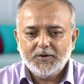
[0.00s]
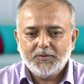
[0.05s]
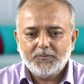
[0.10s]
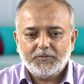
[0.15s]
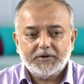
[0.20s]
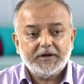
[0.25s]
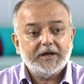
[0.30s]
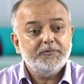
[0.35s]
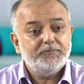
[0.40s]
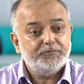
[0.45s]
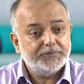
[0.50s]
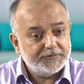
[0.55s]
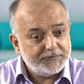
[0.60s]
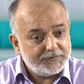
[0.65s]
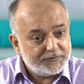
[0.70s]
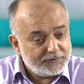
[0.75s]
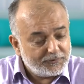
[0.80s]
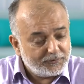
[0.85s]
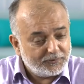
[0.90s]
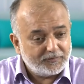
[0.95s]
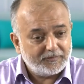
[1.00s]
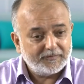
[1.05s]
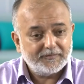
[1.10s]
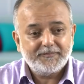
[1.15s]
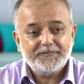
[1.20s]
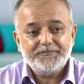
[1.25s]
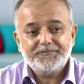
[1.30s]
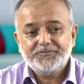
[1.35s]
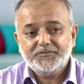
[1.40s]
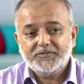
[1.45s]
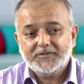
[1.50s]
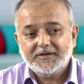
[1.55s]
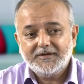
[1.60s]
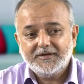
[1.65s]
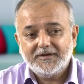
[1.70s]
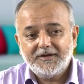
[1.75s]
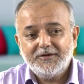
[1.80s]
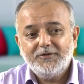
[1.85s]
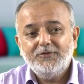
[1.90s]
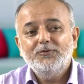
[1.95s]
but I presume
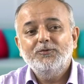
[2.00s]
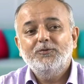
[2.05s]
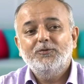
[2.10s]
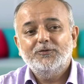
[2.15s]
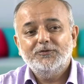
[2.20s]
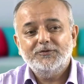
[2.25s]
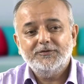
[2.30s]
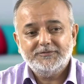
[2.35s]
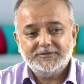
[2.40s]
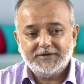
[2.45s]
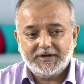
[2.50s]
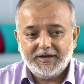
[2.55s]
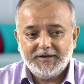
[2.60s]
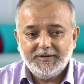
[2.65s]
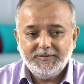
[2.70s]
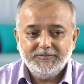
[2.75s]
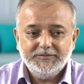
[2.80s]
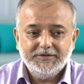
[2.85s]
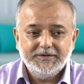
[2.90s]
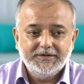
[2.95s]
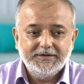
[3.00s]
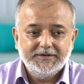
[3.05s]
in due course of time